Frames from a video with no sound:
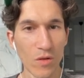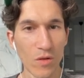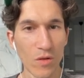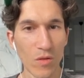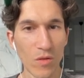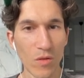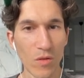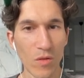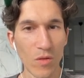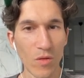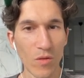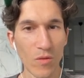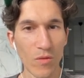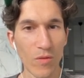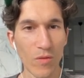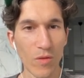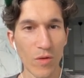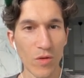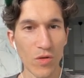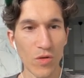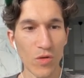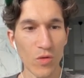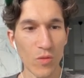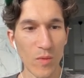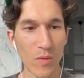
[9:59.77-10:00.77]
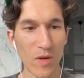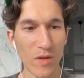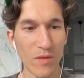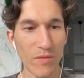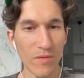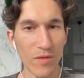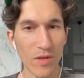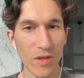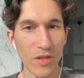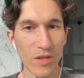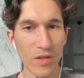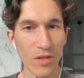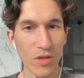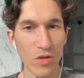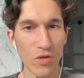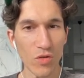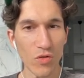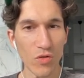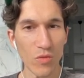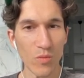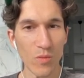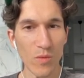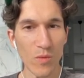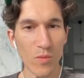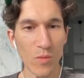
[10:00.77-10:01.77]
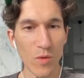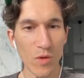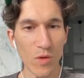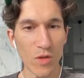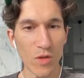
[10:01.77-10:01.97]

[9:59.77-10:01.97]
Oh, for you, my friend, it should be more